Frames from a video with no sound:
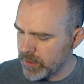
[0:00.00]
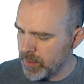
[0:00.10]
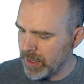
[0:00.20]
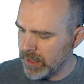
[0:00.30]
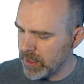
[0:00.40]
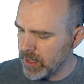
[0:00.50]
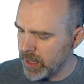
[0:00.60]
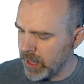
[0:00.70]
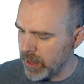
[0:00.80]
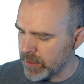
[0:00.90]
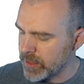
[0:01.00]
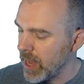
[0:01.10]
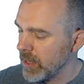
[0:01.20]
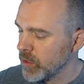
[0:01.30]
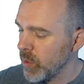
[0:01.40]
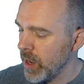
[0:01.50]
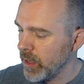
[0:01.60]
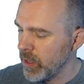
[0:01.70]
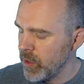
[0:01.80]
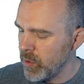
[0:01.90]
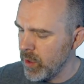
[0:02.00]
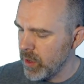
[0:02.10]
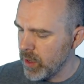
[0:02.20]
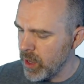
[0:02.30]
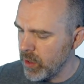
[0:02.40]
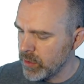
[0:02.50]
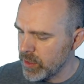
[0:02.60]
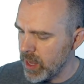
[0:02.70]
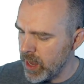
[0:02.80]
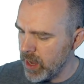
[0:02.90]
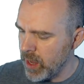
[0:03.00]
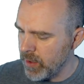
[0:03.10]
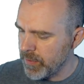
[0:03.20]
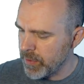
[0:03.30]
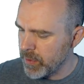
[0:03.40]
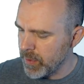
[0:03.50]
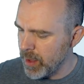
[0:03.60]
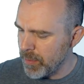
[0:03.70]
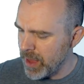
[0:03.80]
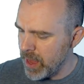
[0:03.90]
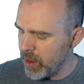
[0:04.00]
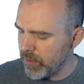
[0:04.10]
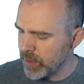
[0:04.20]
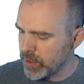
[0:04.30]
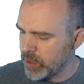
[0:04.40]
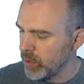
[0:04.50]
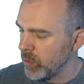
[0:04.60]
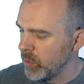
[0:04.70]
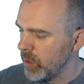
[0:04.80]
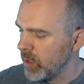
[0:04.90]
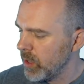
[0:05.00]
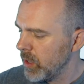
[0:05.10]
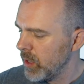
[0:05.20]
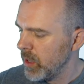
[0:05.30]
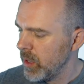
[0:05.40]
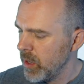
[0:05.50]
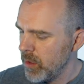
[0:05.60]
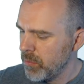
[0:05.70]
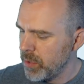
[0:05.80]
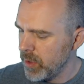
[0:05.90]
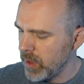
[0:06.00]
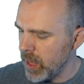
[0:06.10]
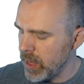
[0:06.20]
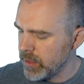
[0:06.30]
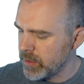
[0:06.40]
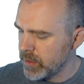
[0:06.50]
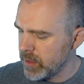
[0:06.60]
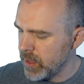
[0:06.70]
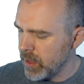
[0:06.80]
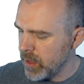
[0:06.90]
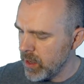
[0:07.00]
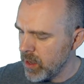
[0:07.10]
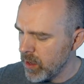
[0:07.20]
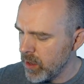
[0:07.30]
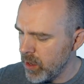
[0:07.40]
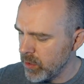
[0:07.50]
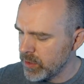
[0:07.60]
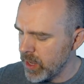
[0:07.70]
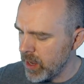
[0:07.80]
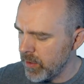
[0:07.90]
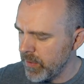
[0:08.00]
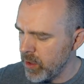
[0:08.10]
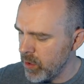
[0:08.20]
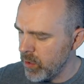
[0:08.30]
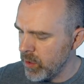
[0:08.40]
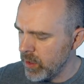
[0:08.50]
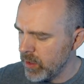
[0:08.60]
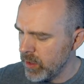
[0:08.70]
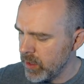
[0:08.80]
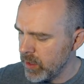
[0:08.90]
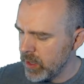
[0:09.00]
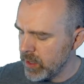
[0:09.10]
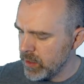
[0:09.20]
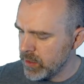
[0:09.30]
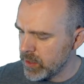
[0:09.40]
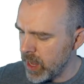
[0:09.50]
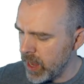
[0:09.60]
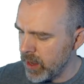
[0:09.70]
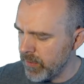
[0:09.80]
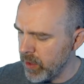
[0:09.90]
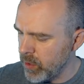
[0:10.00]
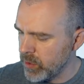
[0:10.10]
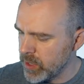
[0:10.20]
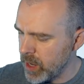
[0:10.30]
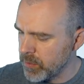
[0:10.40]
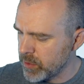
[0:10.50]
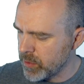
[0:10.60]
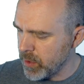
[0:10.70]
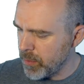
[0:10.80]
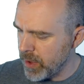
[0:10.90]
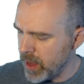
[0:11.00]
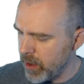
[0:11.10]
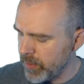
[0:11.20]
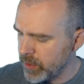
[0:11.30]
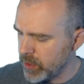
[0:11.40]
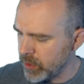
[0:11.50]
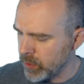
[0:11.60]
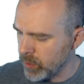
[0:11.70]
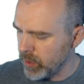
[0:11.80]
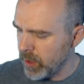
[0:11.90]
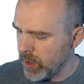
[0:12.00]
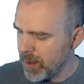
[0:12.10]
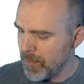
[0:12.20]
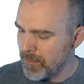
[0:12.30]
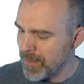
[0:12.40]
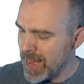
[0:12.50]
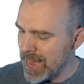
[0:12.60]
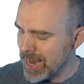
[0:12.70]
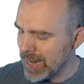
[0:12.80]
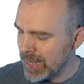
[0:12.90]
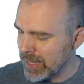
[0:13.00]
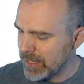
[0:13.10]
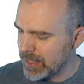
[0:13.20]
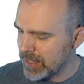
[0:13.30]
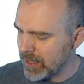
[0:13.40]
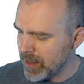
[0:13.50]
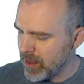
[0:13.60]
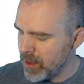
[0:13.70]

this is going to be a little clunky here, sine squared u cosine of 3 pi over 2 plus cosine of u sine of u times 3 pi over 2 minus